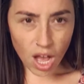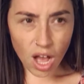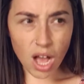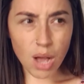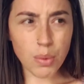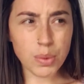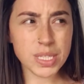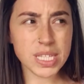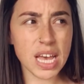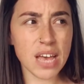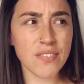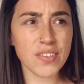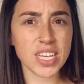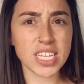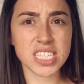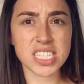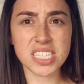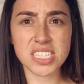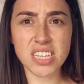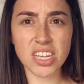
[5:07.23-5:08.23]
I was
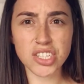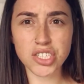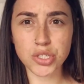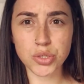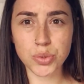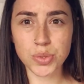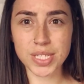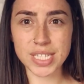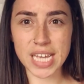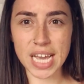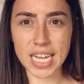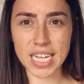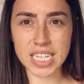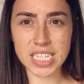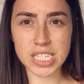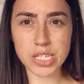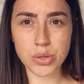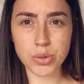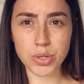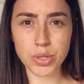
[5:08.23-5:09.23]
having such a good day
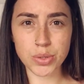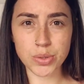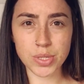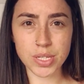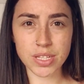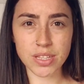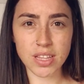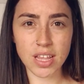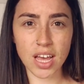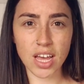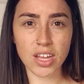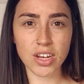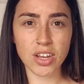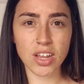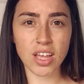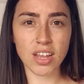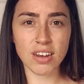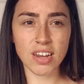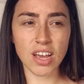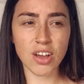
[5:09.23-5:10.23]
until you did that,
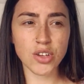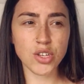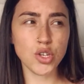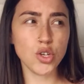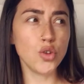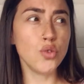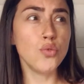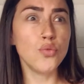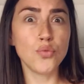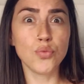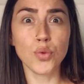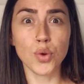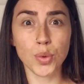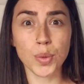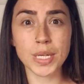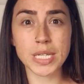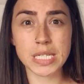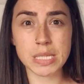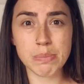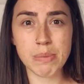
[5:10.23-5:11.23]
and now you've
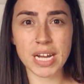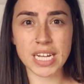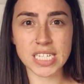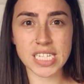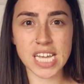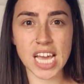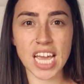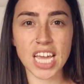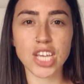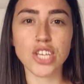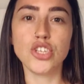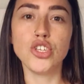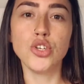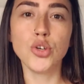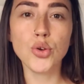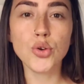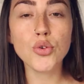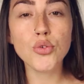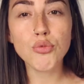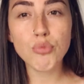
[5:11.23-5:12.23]
ruined my day.
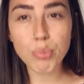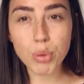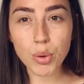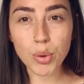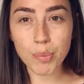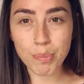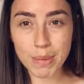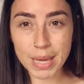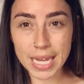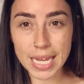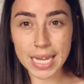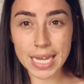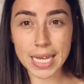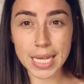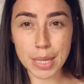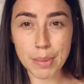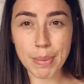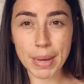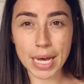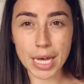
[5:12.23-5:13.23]
You've put me
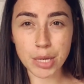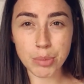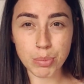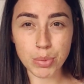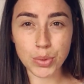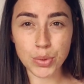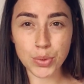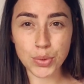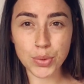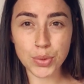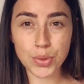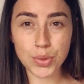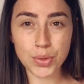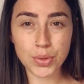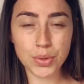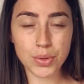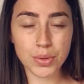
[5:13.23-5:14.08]
in a bad mood.